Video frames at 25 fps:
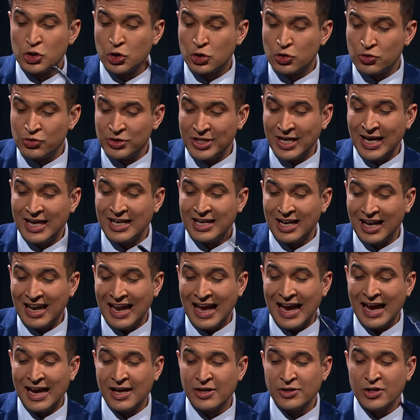create
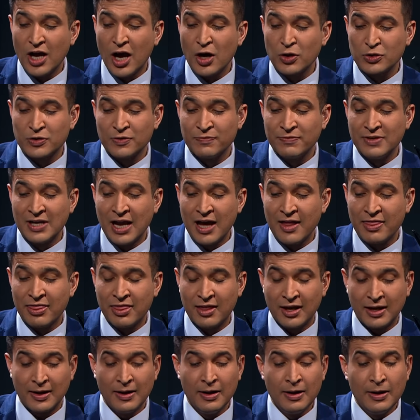land out of
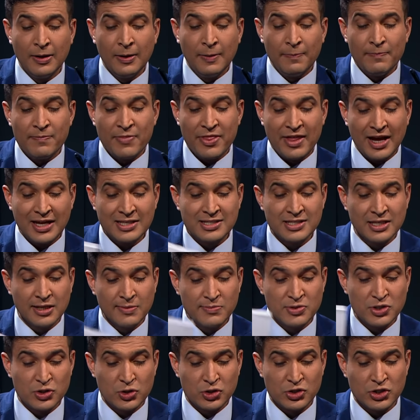nothing. That seems mm
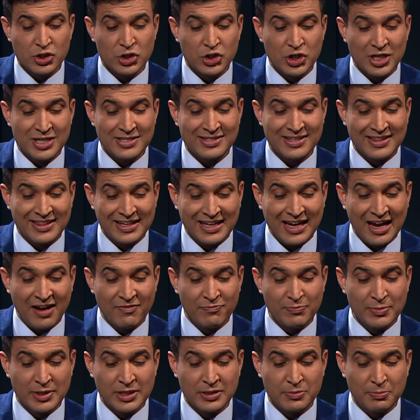-hmm. to mm-hmm. suggest that the
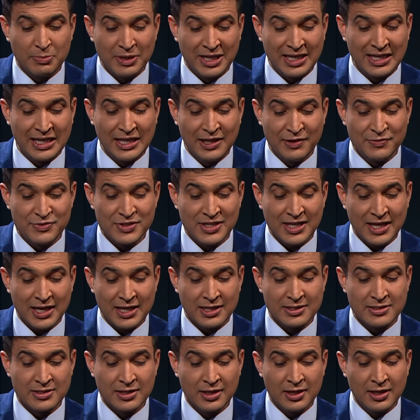government believes that
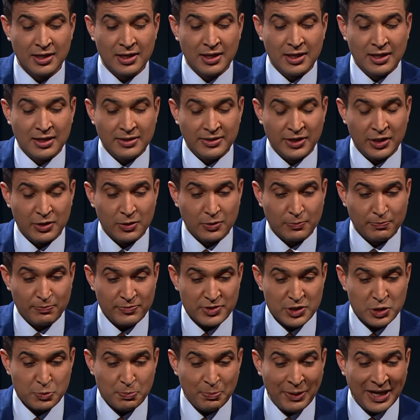right. you know
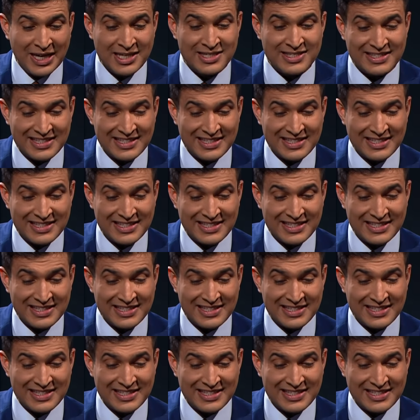space